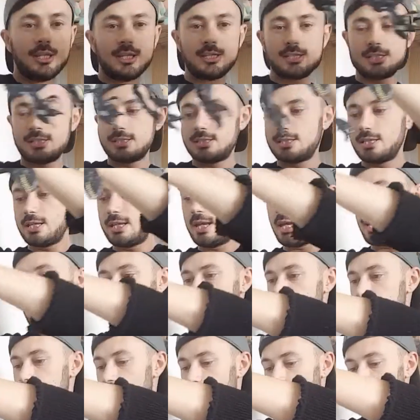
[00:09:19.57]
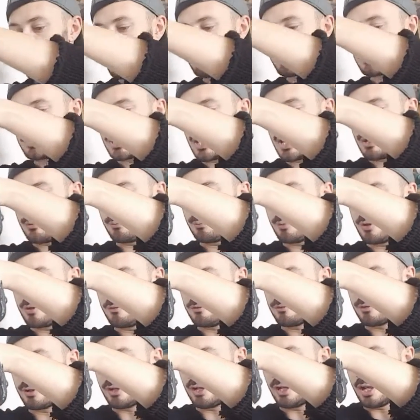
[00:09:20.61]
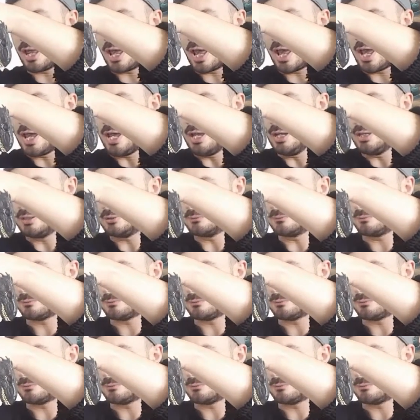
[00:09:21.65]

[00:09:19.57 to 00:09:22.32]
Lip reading: This is the Indoraptor with Claire